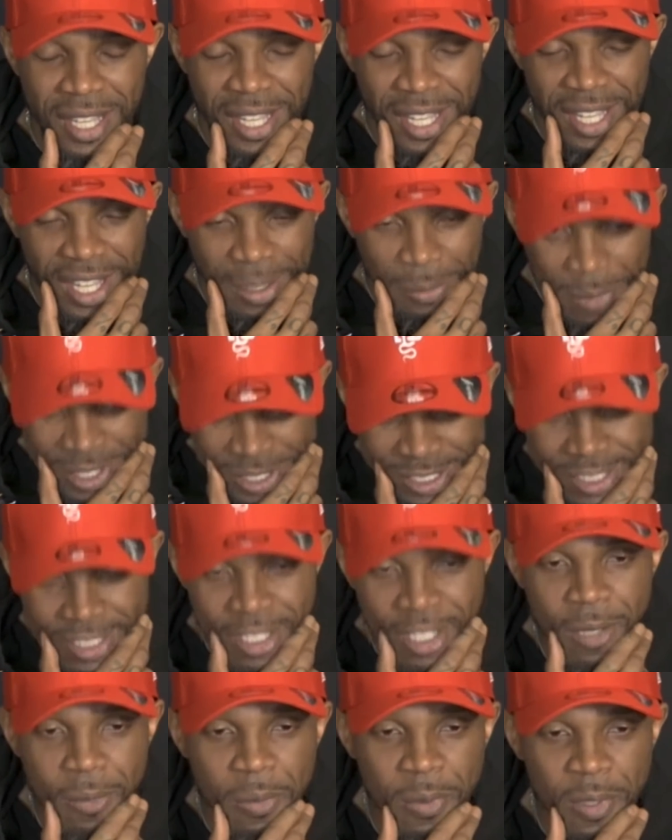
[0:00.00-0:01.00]
and mix it
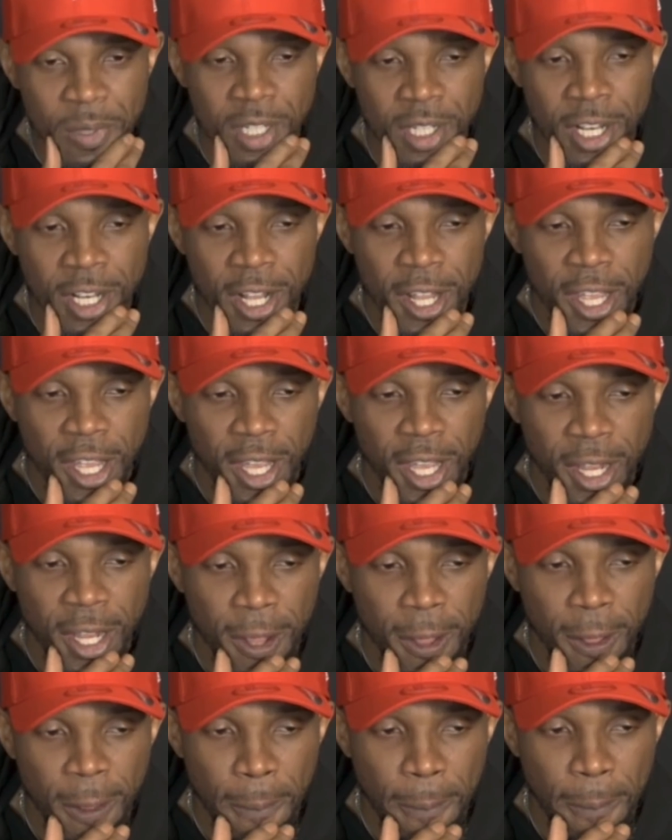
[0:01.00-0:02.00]
up and and
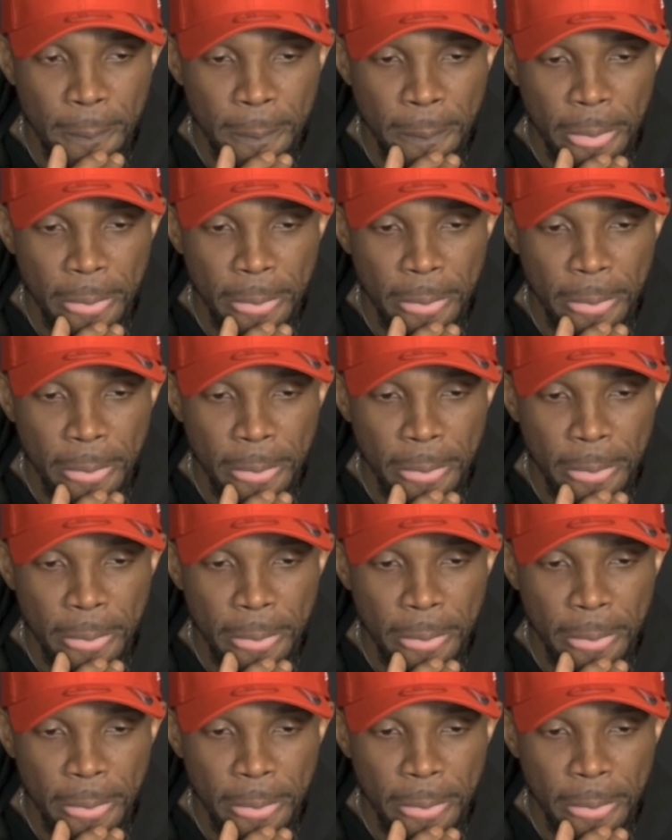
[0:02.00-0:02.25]
um,